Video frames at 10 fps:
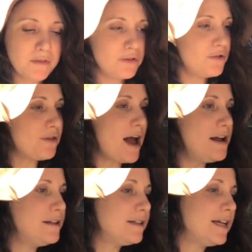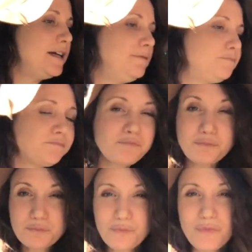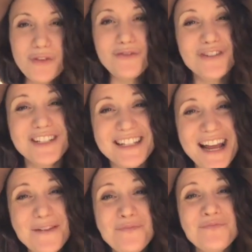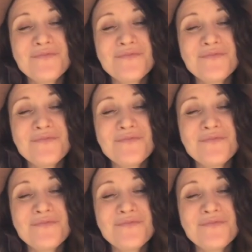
So that is it for today,